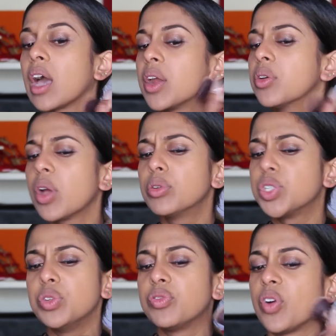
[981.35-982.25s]
I don't go
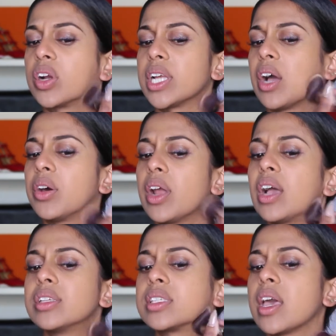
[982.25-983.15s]
too far down.
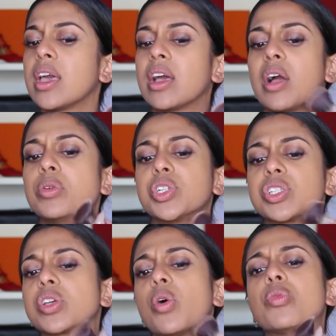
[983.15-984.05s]
I say I would
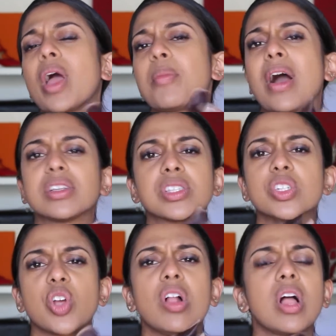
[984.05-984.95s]
just go right past the
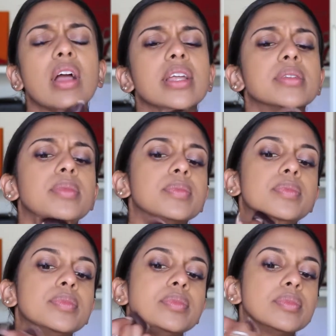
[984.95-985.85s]
jawline.
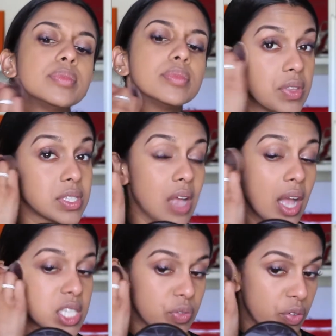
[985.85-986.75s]
The
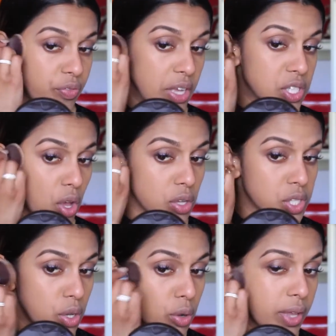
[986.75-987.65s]
sides of your face
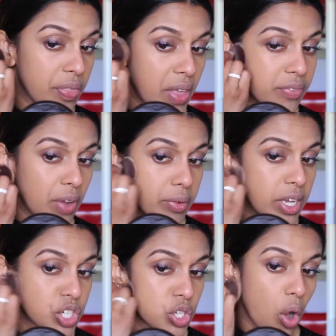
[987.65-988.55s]
also, get that
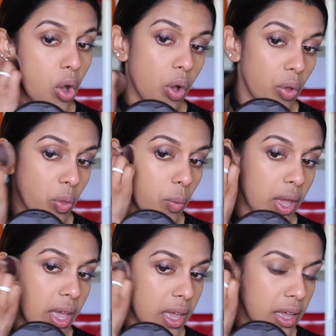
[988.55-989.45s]
foundation all the
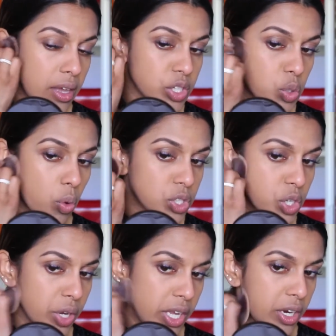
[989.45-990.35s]
way towards
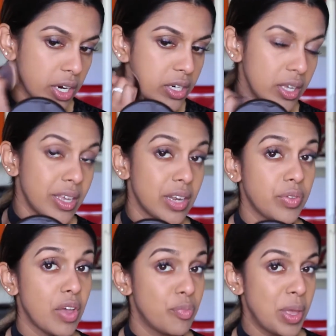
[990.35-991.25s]
your ear. If
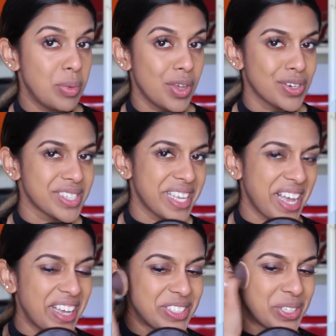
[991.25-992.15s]
you have baby hairs
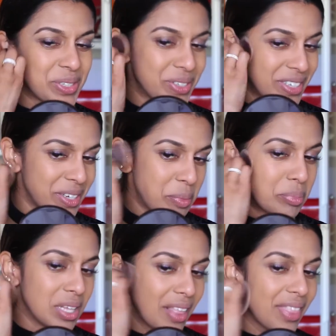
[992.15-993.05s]
like I do,
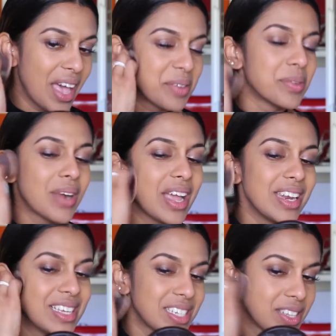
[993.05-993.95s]
blend that
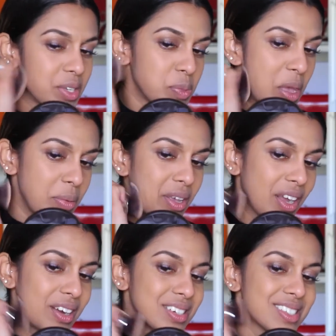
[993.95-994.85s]
right into those baby
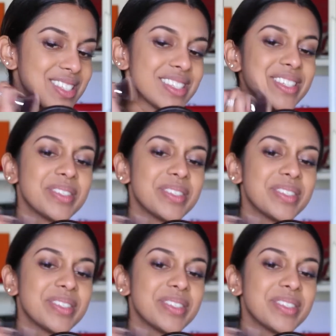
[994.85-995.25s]
hairs.